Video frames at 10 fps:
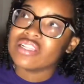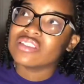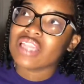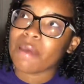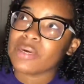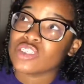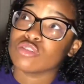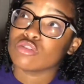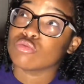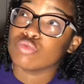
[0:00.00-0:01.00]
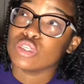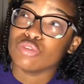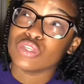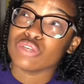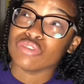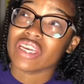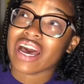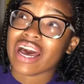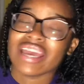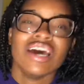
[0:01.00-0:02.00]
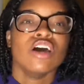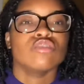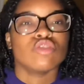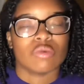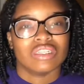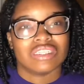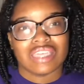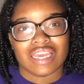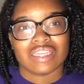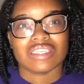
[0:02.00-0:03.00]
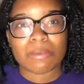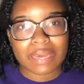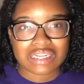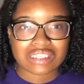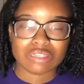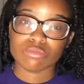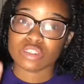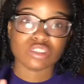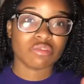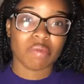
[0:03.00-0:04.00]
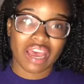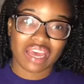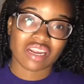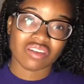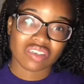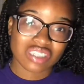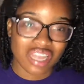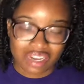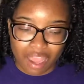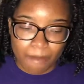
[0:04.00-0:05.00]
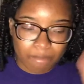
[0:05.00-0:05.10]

until like my sugar is really high to want to take some medicine, which is bad. I understand that.